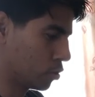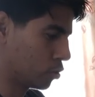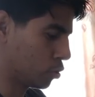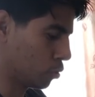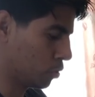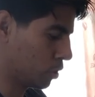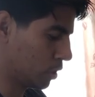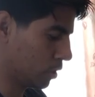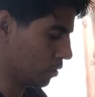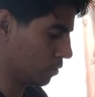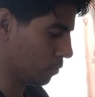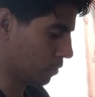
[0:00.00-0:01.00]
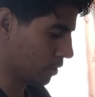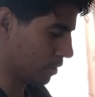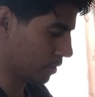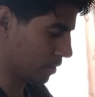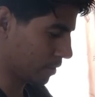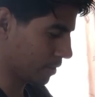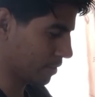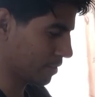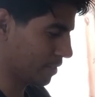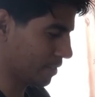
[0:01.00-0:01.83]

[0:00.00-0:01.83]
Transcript: Shoe shield? What the heck is